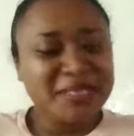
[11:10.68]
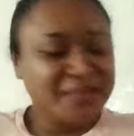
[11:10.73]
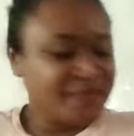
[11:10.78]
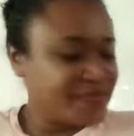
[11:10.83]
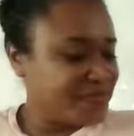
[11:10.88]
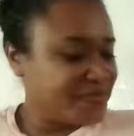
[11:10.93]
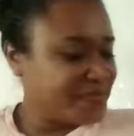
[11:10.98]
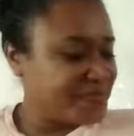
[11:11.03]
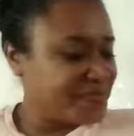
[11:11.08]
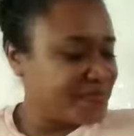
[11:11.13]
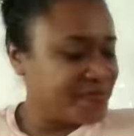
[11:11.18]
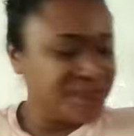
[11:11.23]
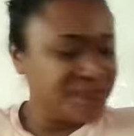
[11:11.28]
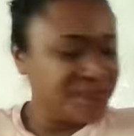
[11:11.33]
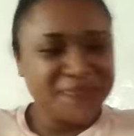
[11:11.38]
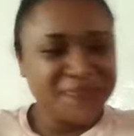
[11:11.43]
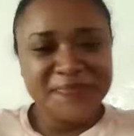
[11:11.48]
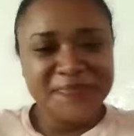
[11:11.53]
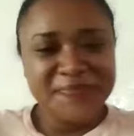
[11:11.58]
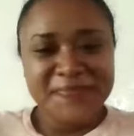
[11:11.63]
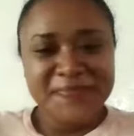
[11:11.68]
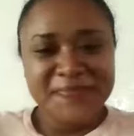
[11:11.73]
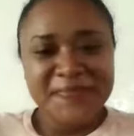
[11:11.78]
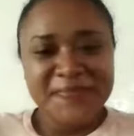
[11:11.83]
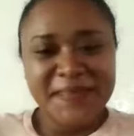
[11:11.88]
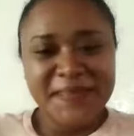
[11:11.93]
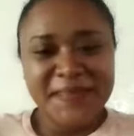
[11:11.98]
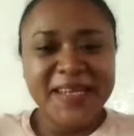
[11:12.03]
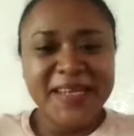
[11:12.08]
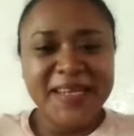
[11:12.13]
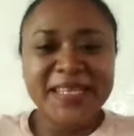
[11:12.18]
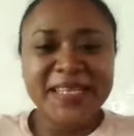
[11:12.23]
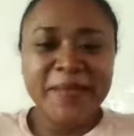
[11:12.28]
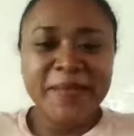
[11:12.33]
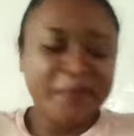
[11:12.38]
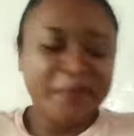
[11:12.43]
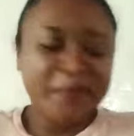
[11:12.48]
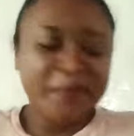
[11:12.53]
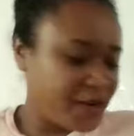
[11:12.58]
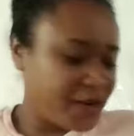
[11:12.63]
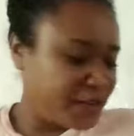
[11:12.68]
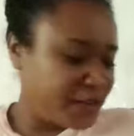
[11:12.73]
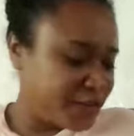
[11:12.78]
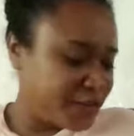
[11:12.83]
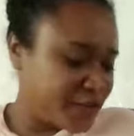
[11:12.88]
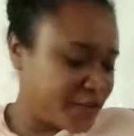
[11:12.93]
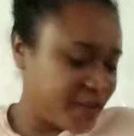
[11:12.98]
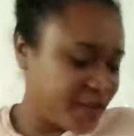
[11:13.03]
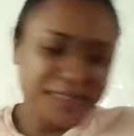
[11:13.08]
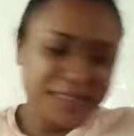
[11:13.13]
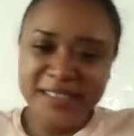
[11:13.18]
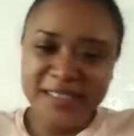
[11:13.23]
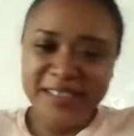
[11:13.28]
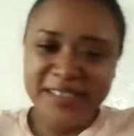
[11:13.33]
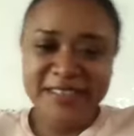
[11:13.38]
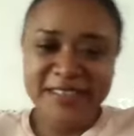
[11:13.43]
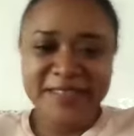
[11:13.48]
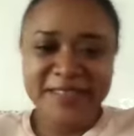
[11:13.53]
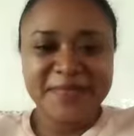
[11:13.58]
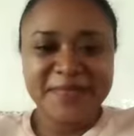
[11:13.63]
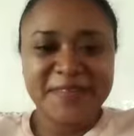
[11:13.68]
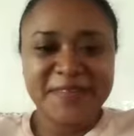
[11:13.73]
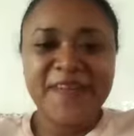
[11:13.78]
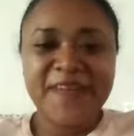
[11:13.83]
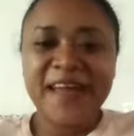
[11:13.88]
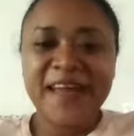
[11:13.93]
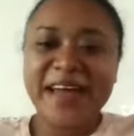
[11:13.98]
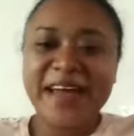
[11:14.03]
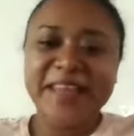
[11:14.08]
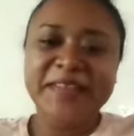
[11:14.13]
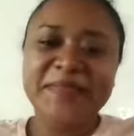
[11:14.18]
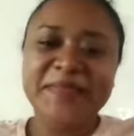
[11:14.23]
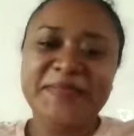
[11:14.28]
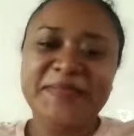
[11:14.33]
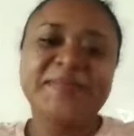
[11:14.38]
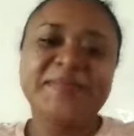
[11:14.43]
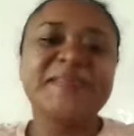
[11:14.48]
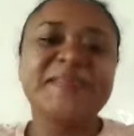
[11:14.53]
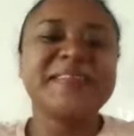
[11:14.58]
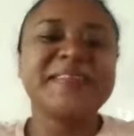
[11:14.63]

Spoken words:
Miss. Anytime I'm here to assist if I can.